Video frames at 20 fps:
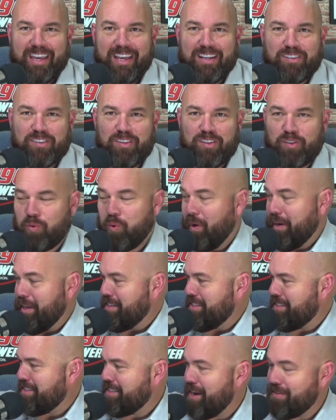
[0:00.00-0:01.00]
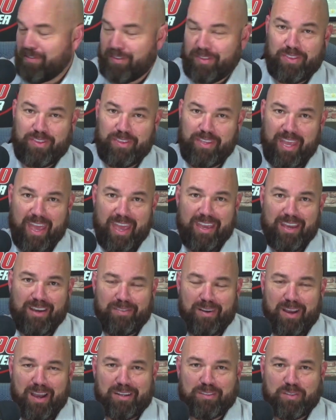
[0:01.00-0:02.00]
It's the 27th day of
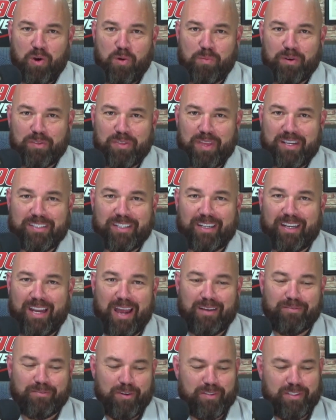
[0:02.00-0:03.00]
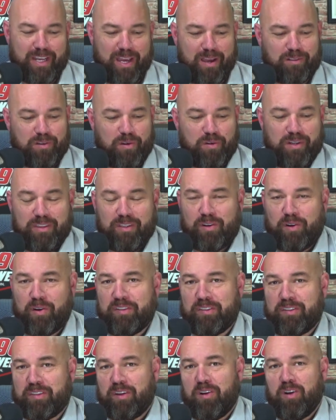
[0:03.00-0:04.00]
October. Thanks a lot for downloading the
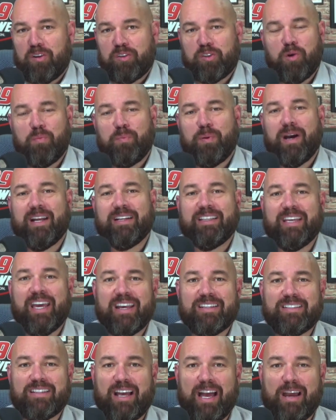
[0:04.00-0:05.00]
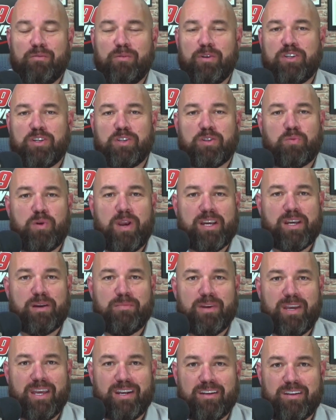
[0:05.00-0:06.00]
Chris Stigall Show podcast. I would just
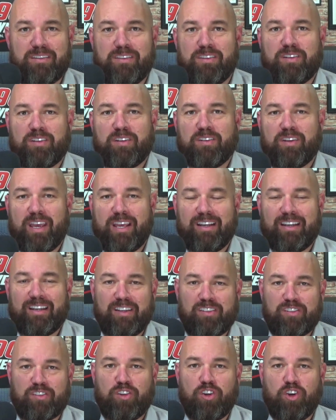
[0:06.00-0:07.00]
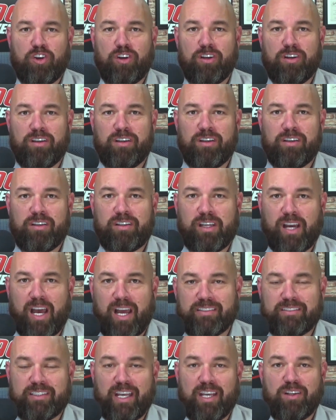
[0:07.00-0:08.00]
recommend this is a listener
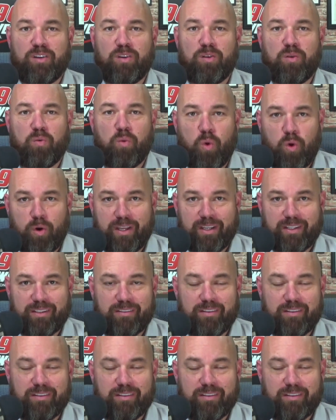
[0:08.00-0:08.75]
content warning.